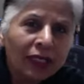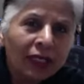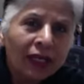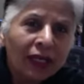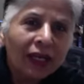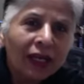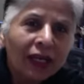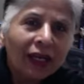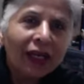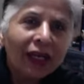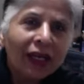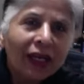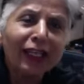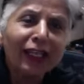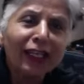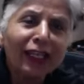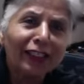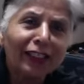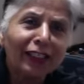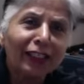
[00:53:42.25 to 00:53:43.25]
and he didn't
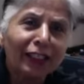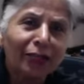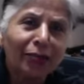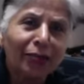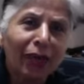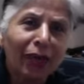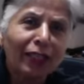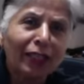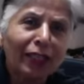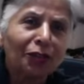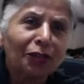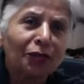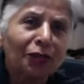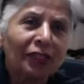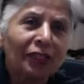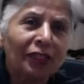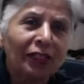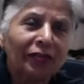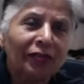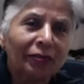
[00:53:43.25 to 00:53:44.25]
remind Sugriva
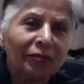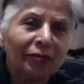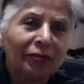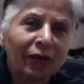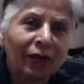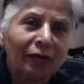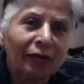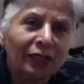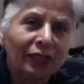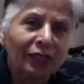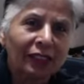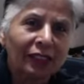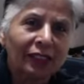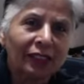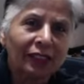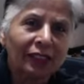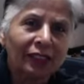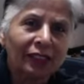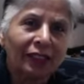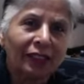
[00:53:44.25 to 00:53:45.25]
about his
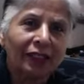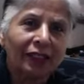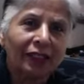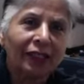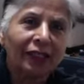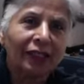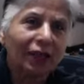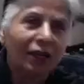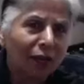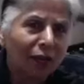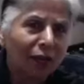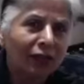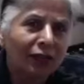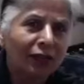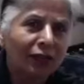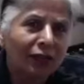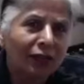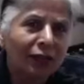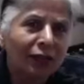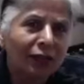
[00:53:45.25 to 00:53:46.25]
uh, dharma
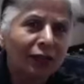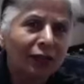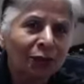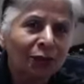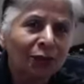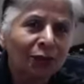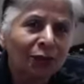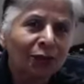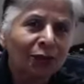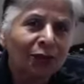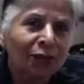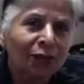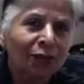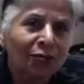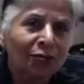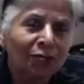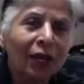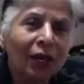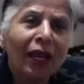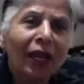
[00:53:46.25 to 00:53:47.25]
to
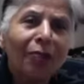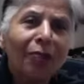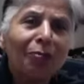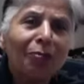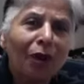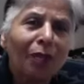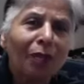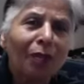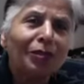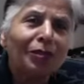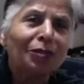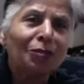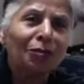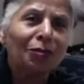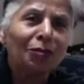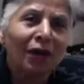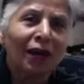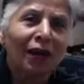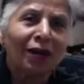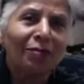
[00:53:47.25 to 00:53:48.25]
and promise to
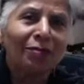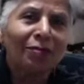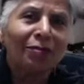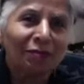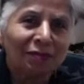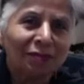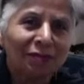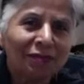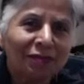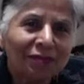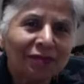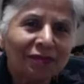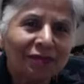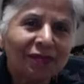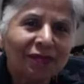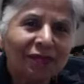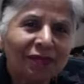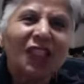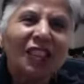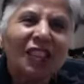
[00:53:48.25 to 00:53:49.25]
Ram.
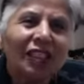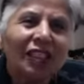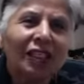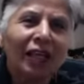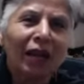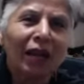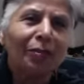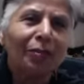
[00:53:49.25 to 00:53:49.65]
Just a comment.